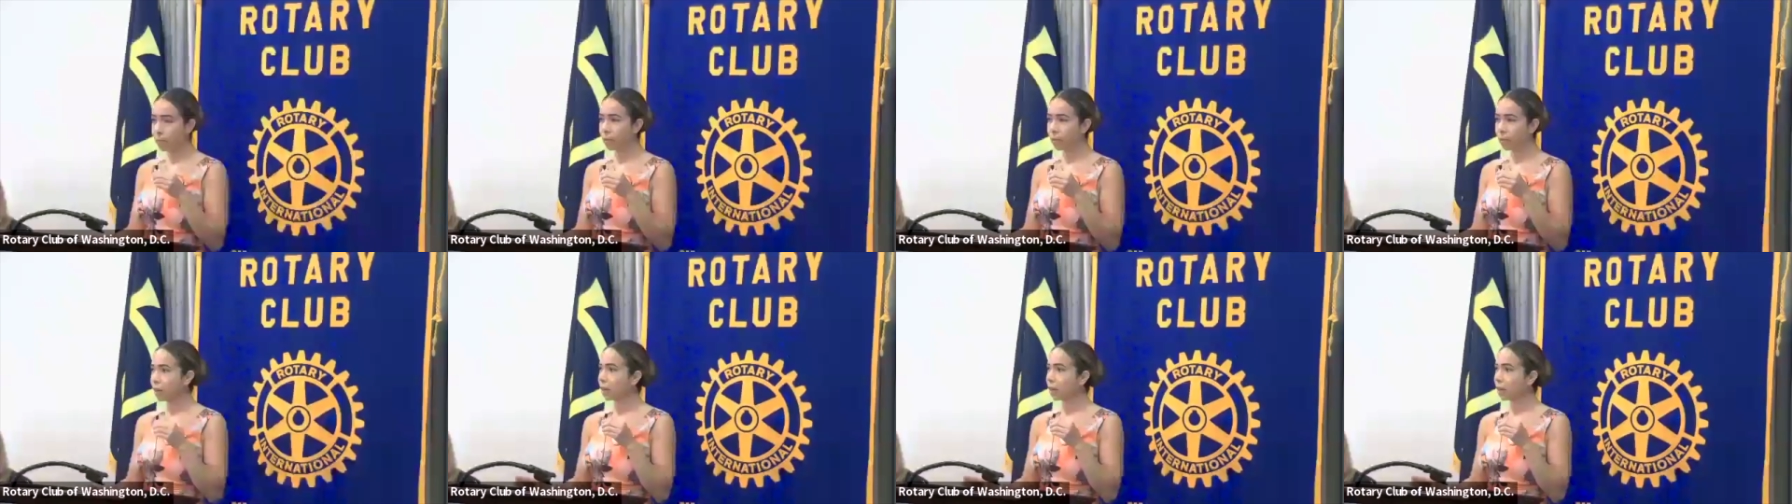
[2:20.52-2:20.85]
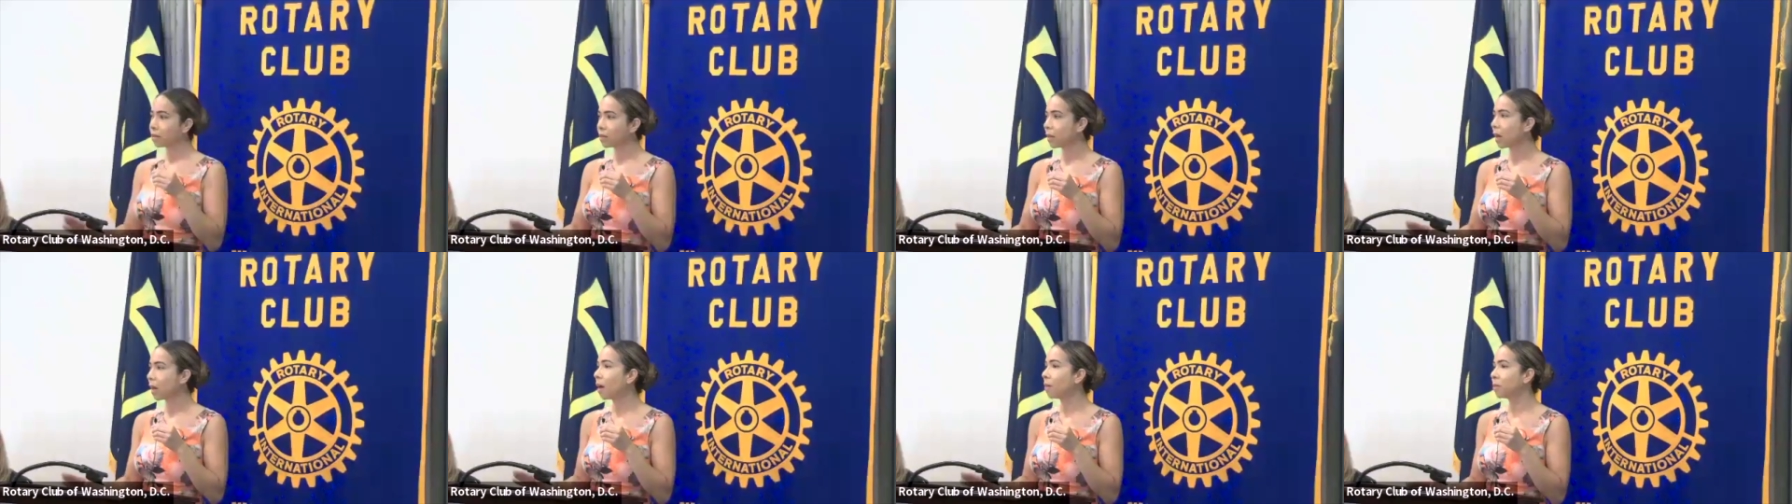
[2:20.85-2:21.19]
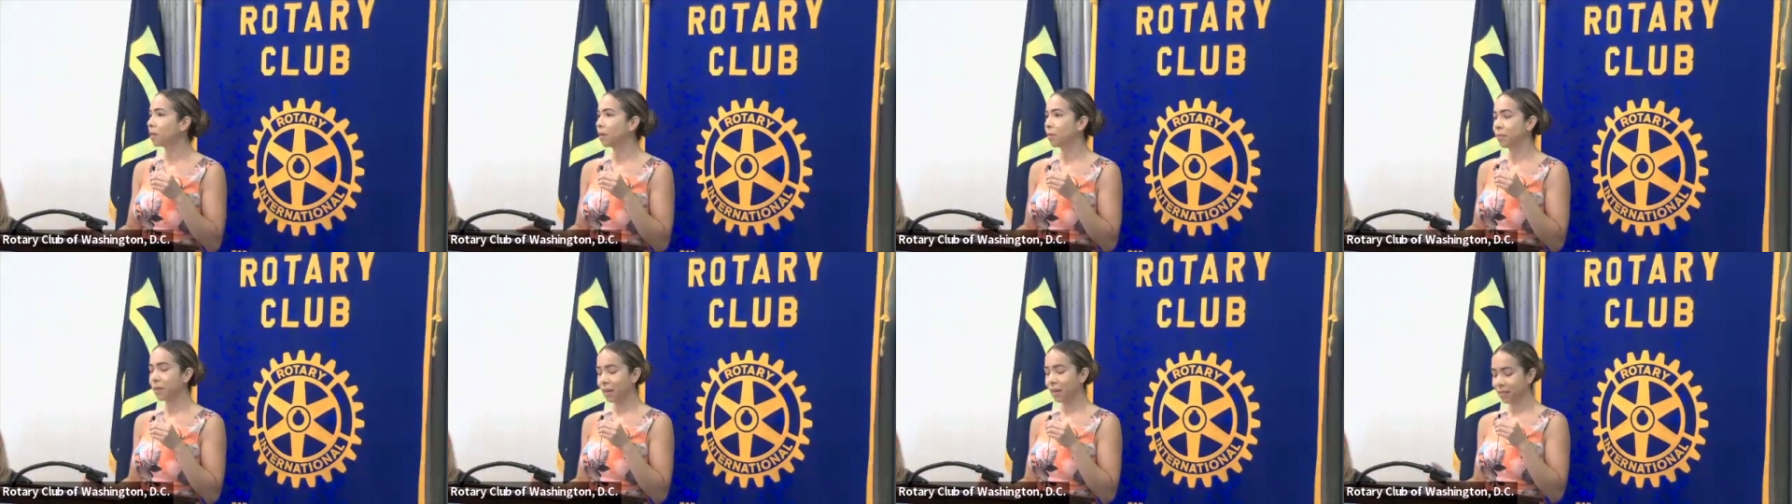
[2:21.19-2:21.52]
And I
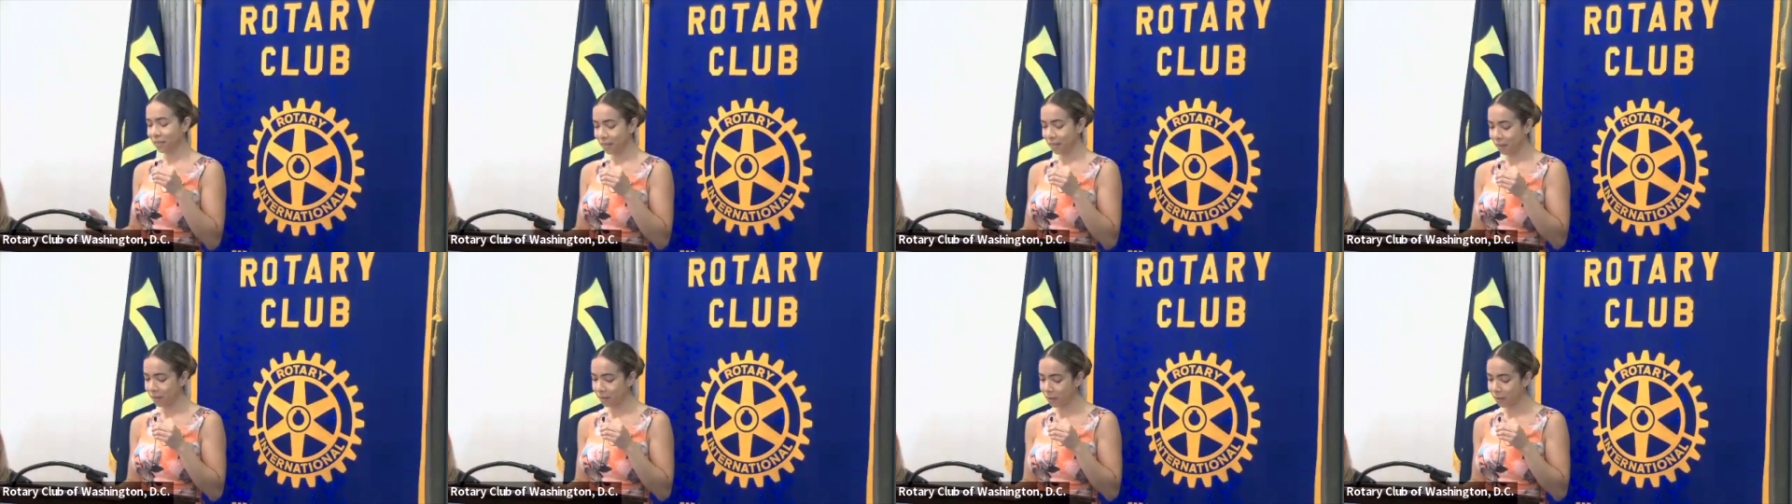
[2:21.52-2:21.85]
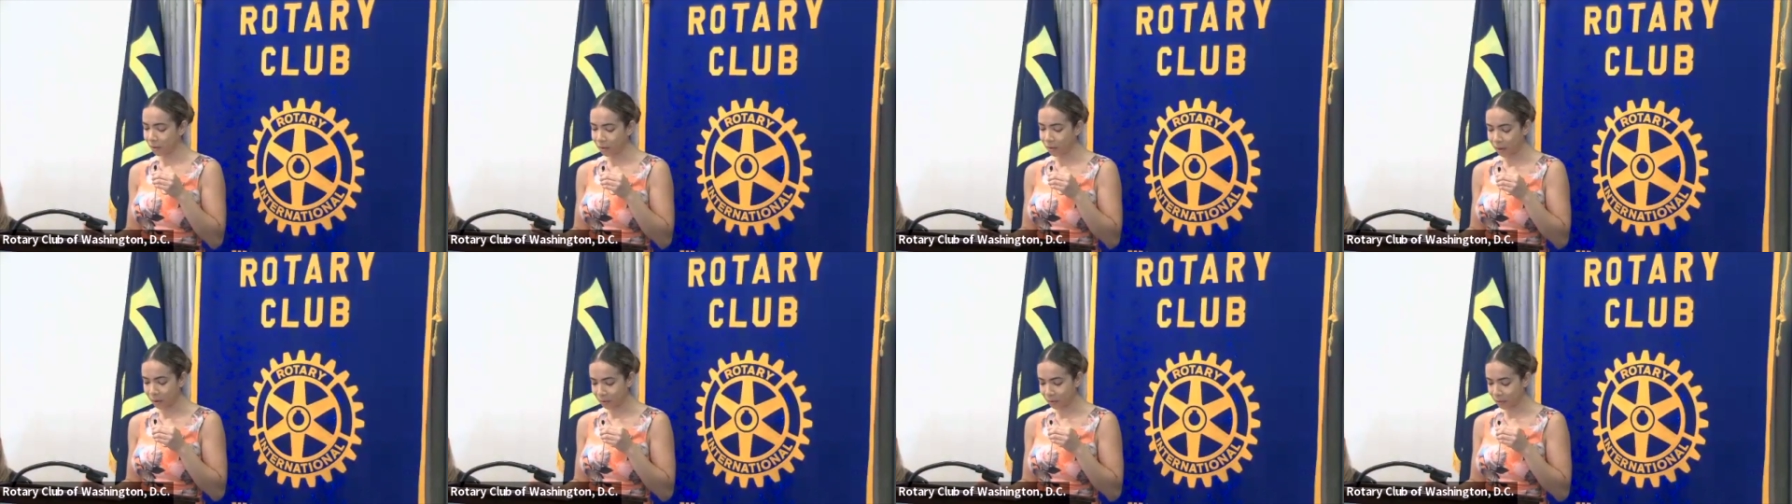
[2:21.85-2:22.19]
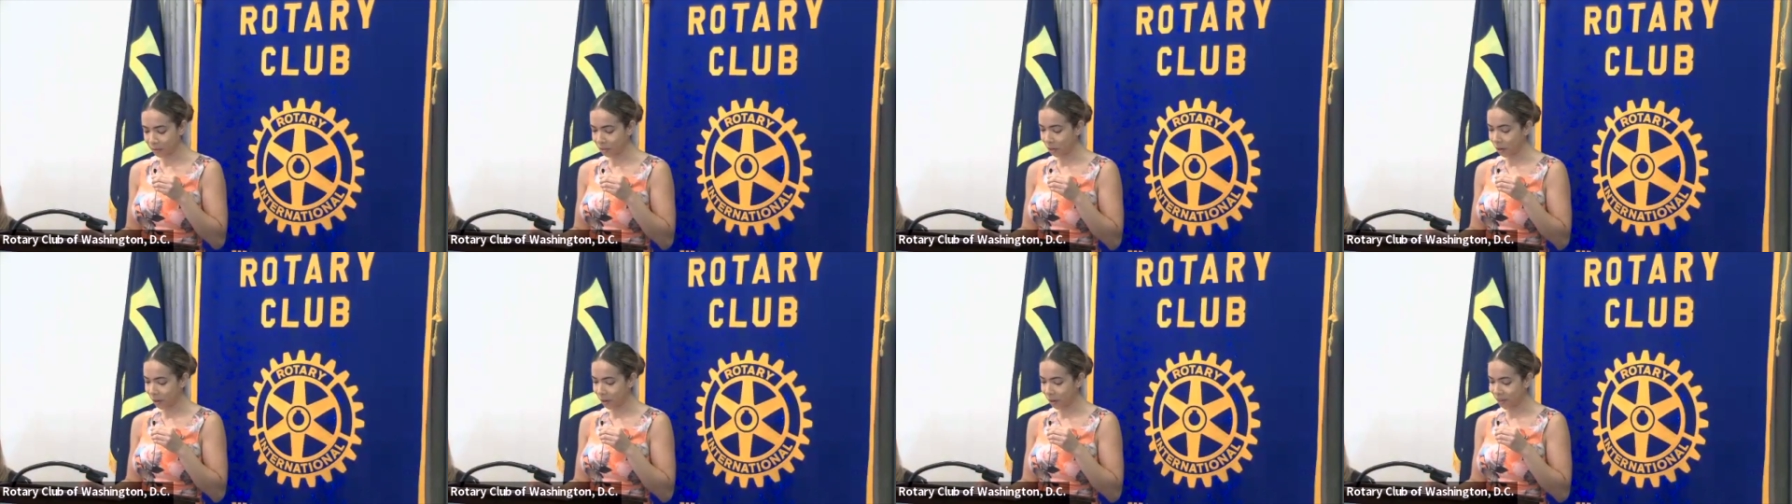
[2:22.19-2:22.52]
stopped him and I said, No, no,
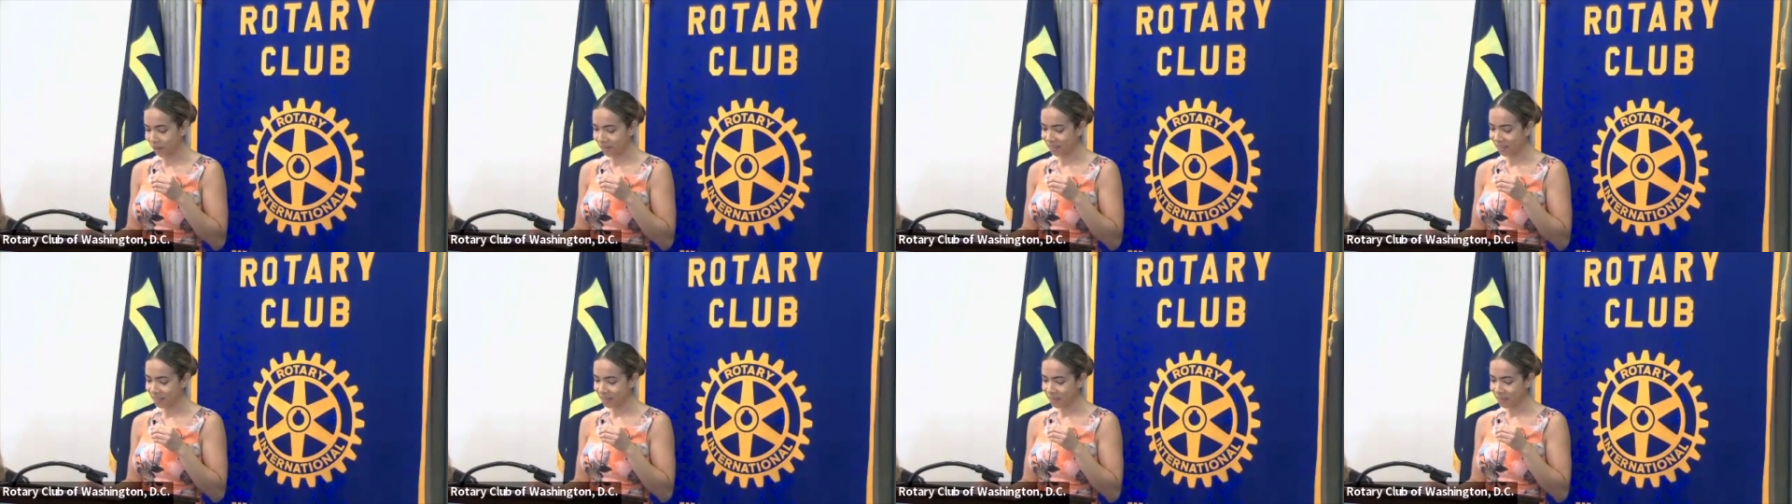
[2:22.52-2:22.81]
sir.